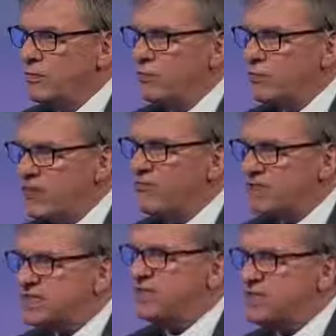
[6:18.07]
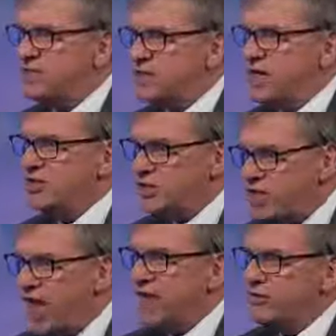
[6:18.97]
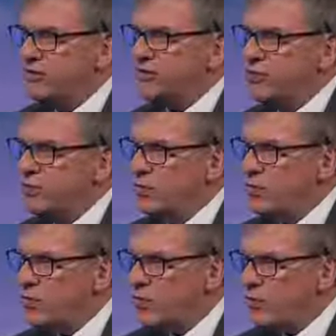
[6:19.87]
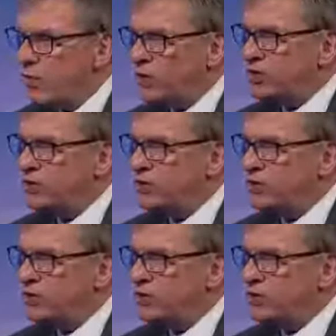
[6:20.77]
revisited and changed. What's